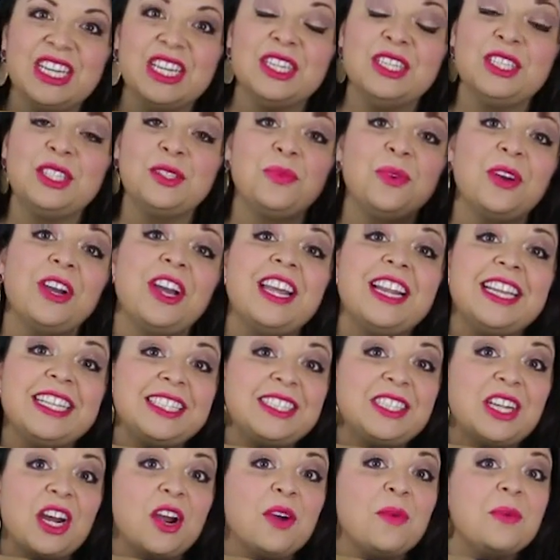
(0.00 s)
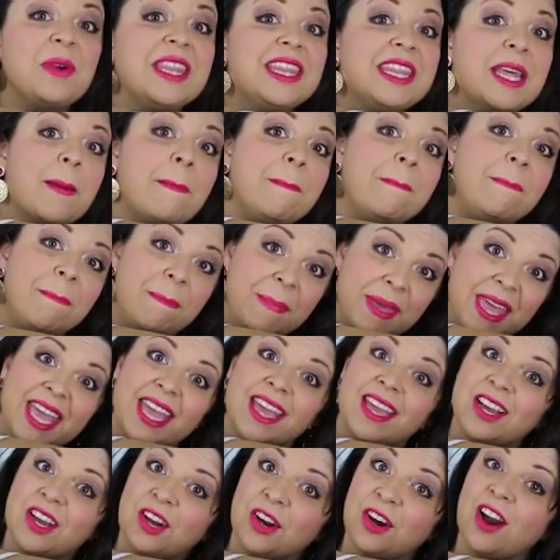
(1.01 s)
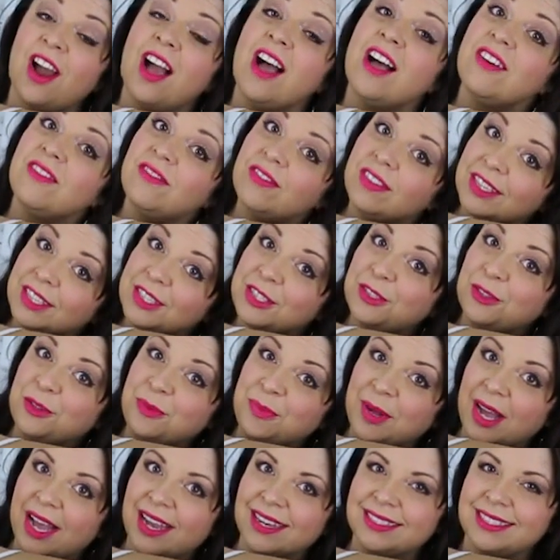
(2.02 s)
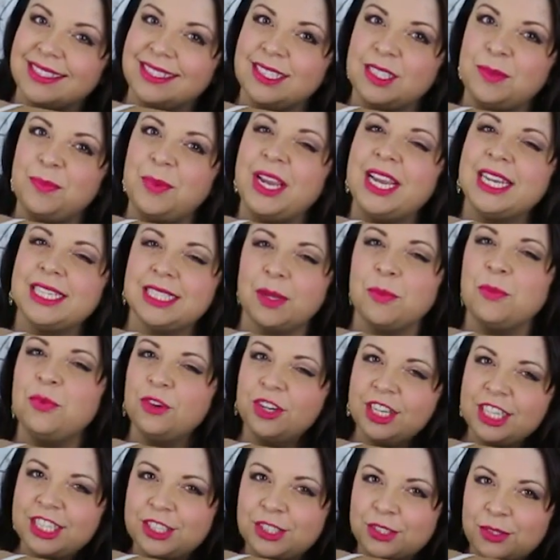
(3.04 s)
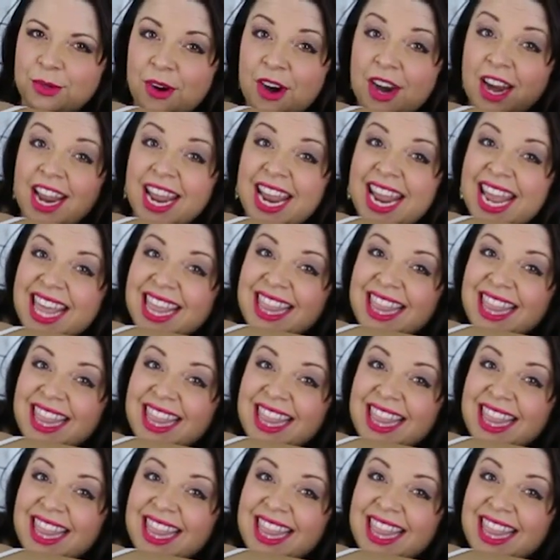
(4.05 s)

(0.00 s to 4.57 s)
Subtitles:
So we're going to start with the bigger of the two boxes because I'm pretty sure